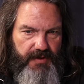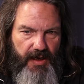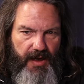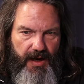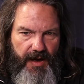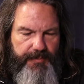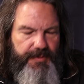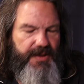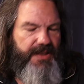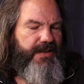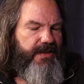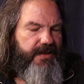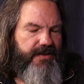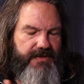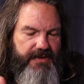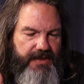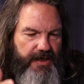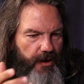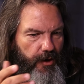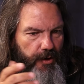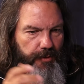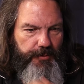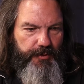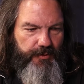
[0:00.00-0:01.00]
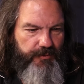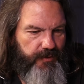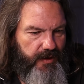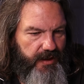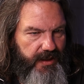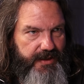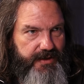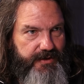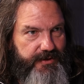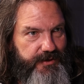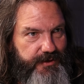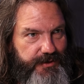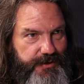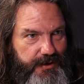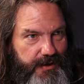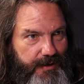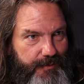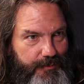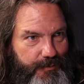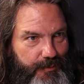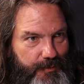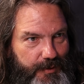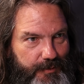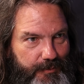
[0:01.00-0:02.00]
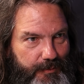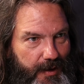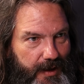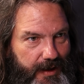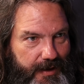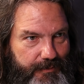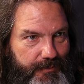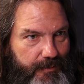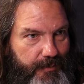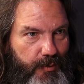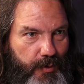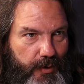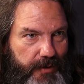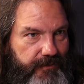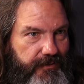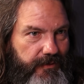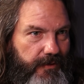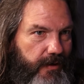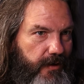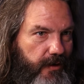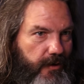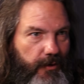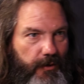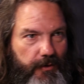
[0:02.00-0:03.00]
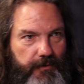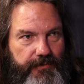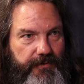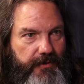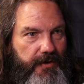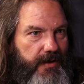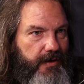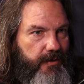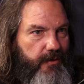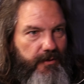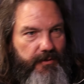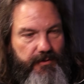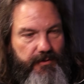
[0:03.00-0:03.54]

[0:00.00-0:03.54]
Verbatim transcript: I'm in this terrible relationship with my boyfriend or girlfriend or,